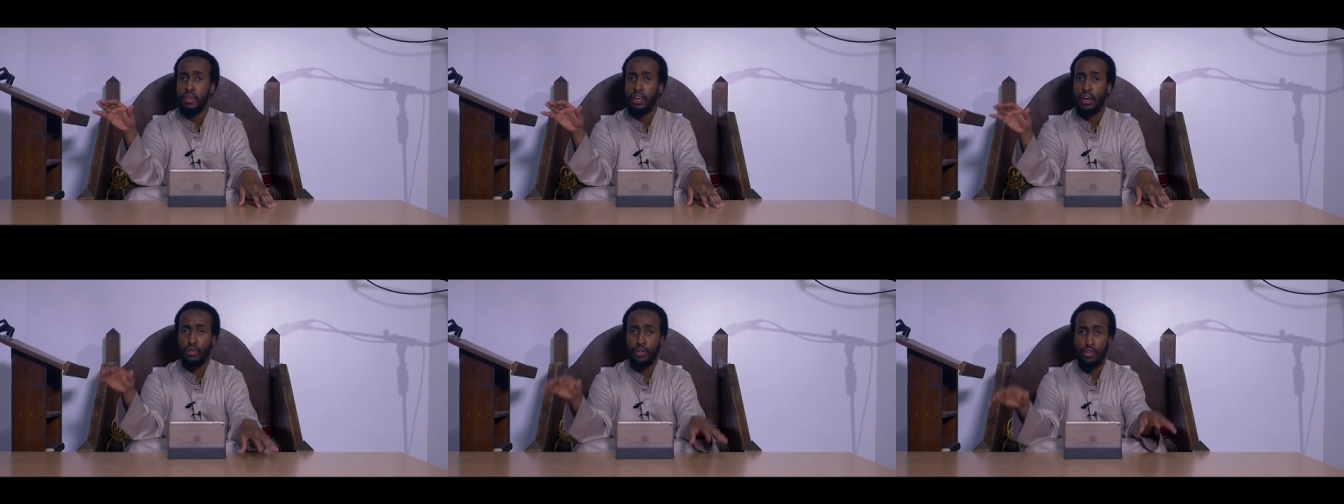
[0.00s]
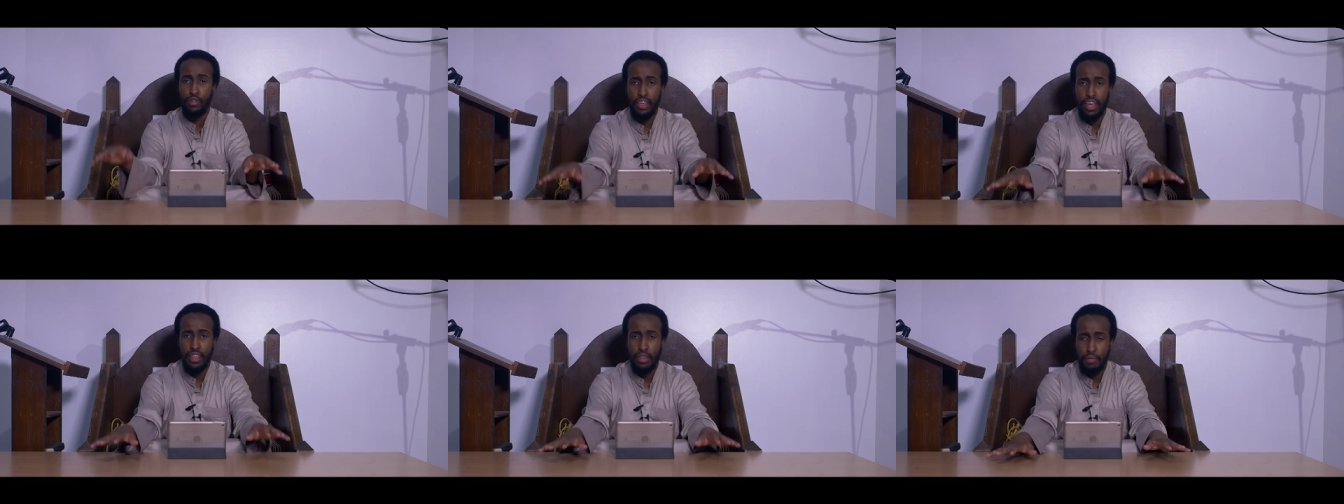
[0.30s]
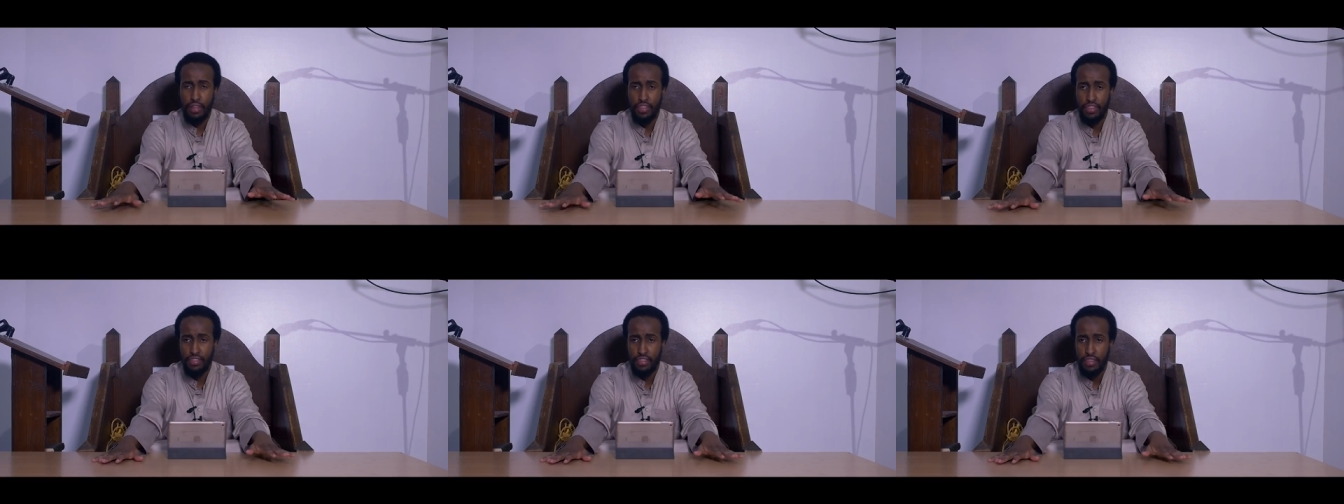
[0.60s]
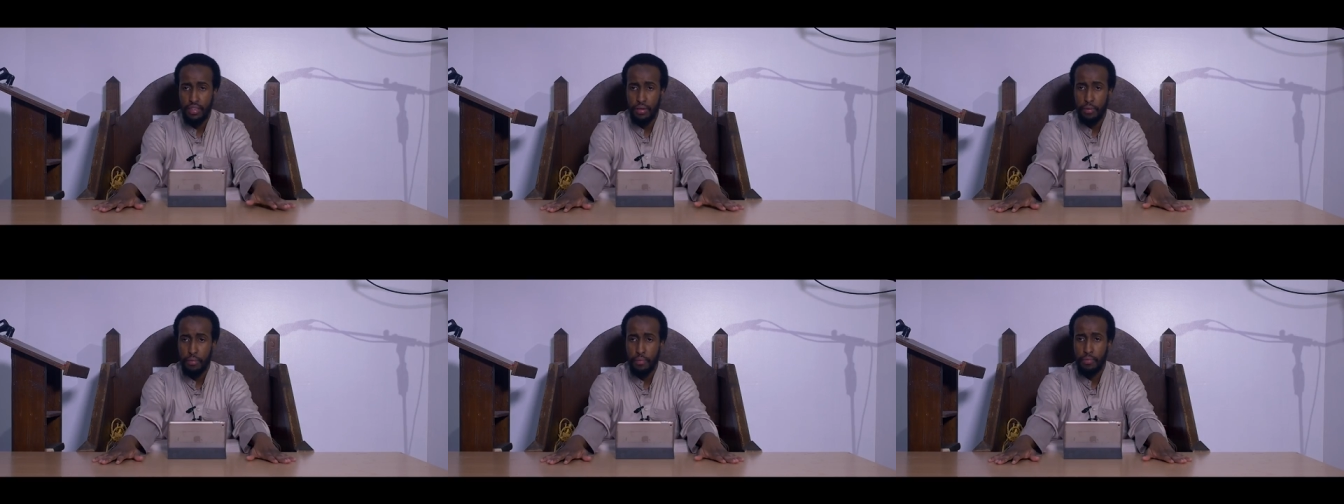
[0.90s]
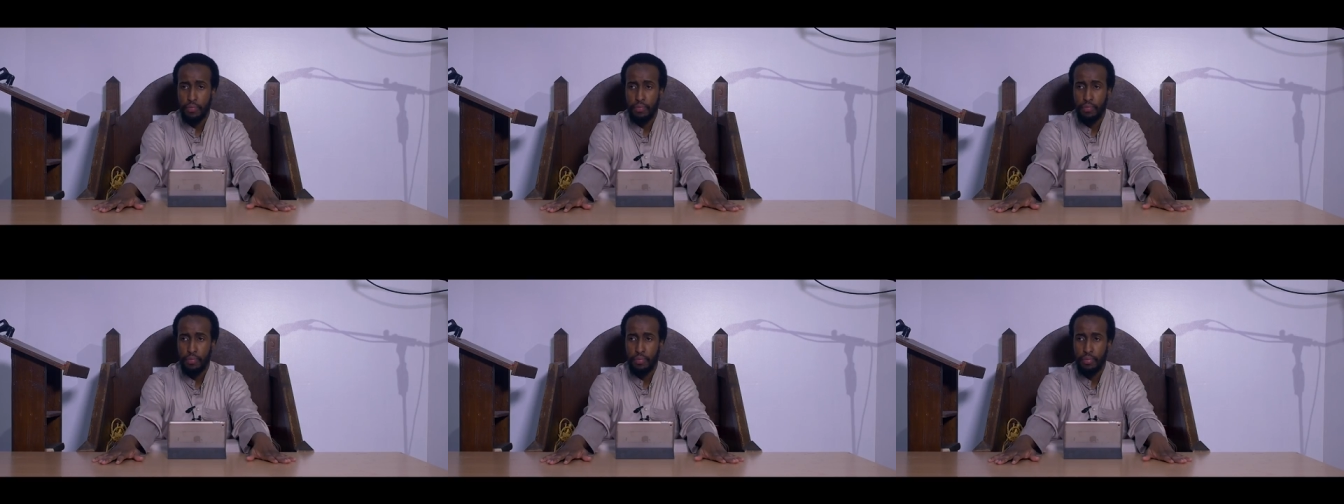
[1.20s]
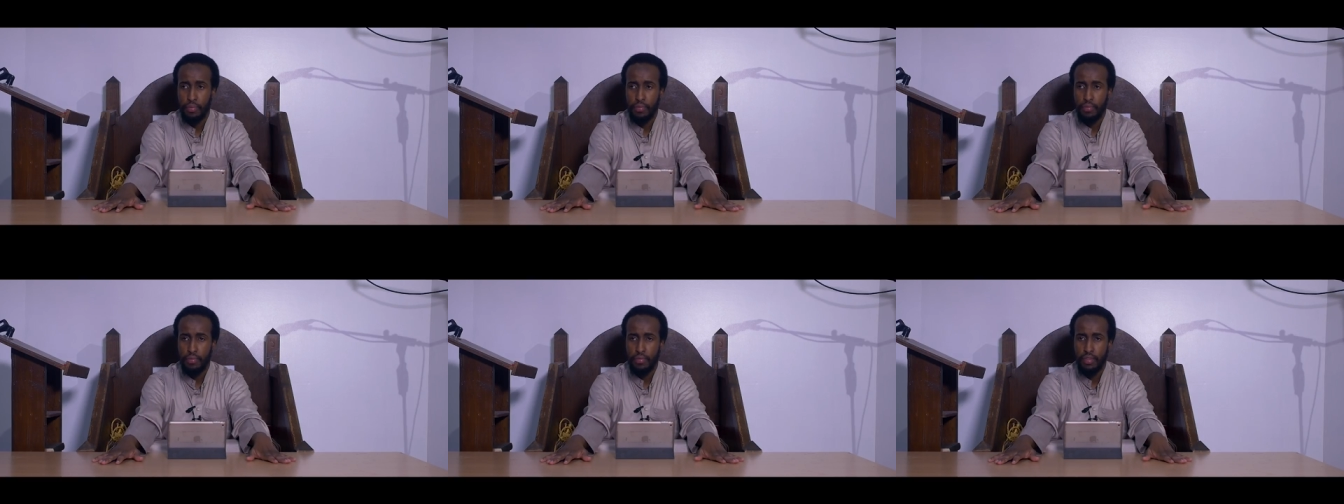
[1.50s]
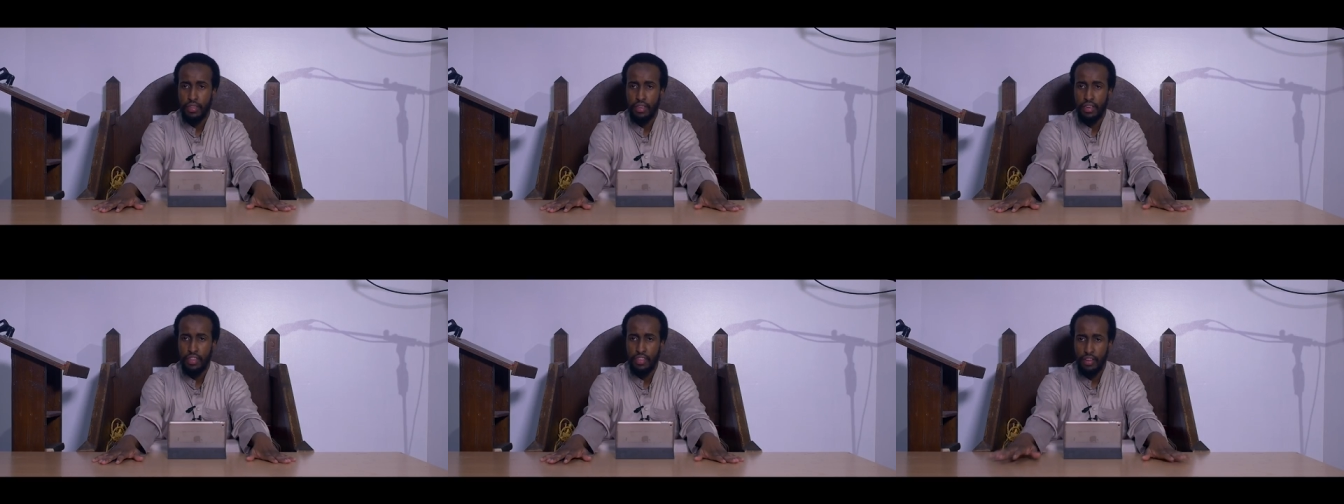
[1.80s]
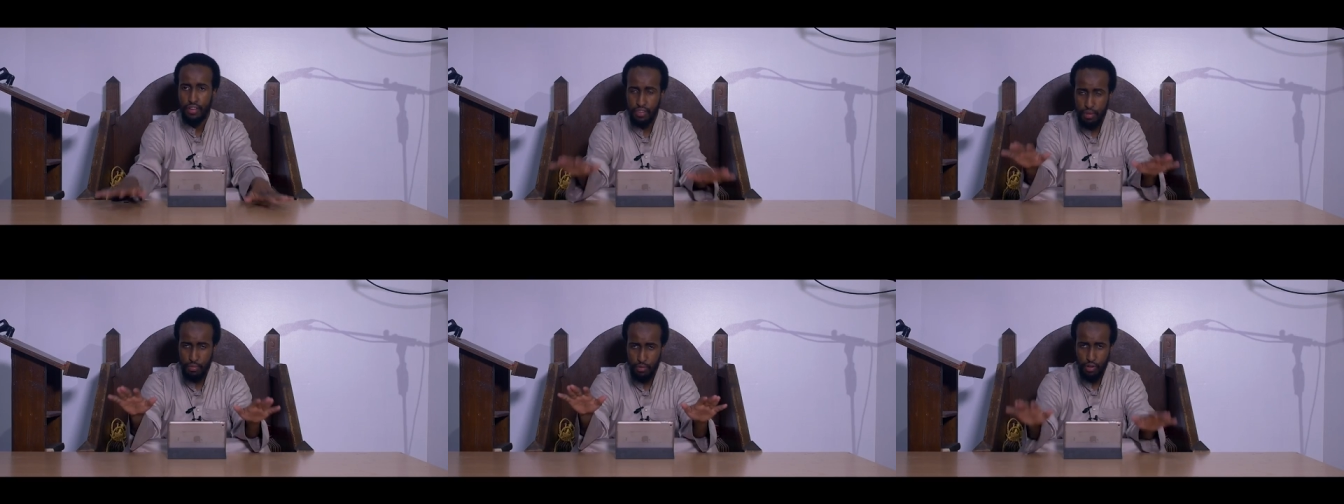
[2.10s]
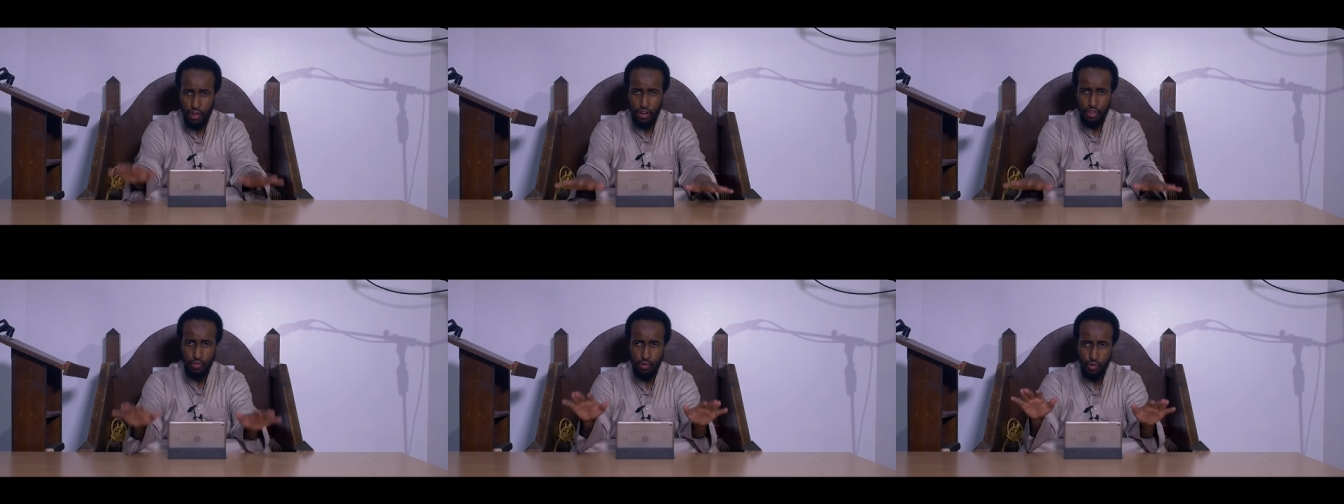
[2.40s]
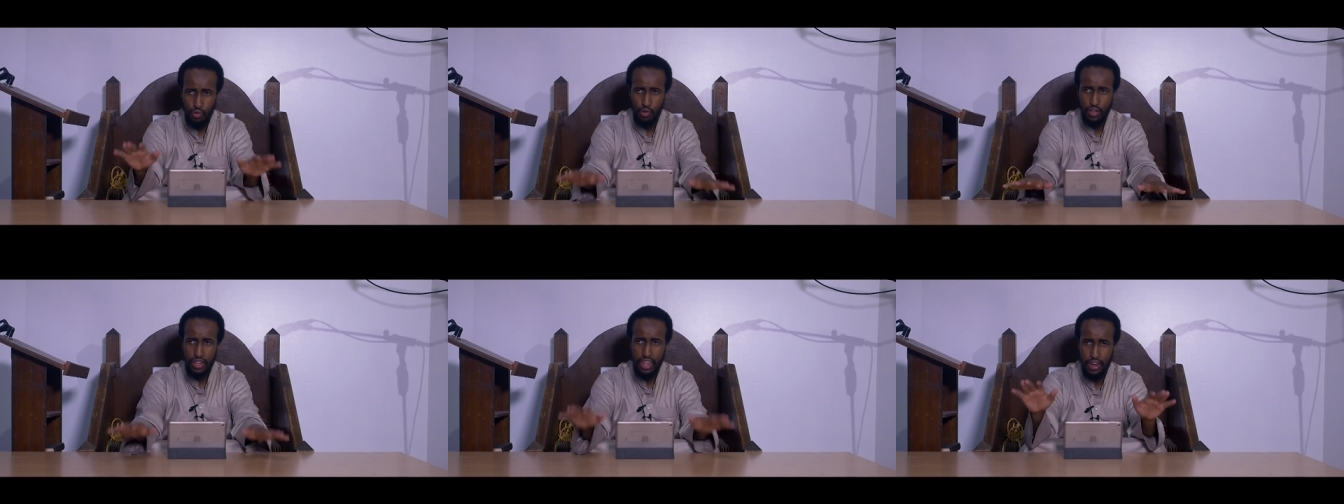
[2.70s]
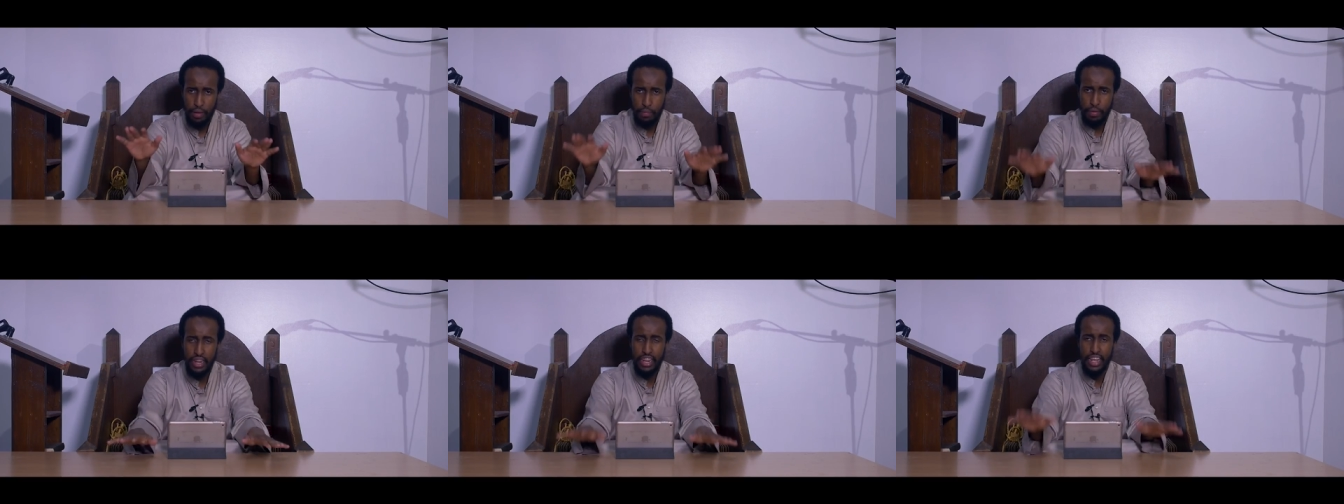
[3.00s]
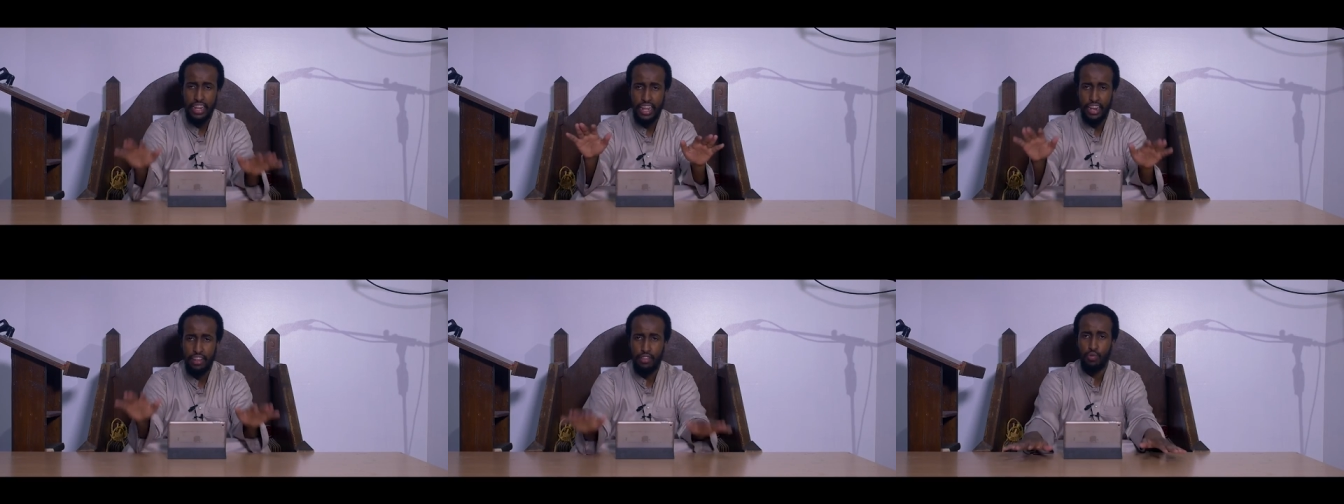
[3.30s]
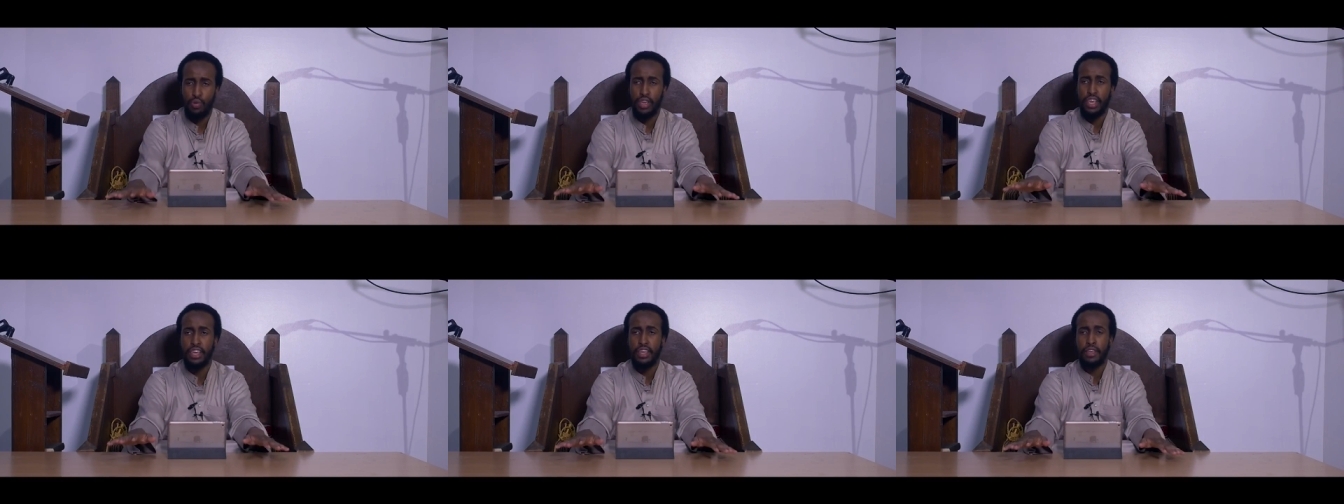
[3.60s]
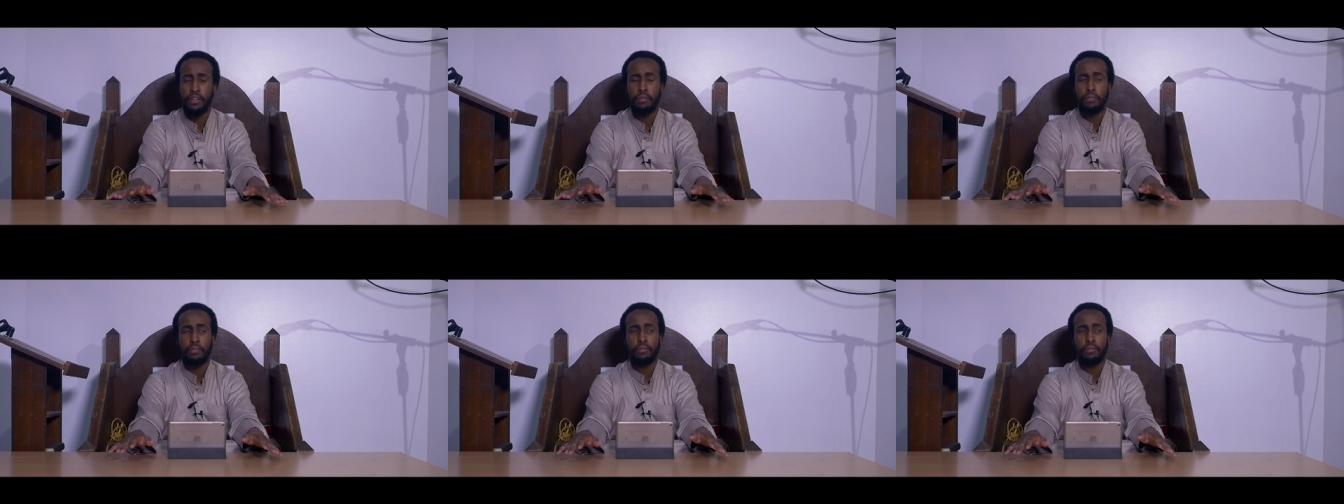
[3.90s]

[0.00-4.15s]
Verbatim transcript: Are we all together, brothers? There are some scholars who took that opinion that is weak.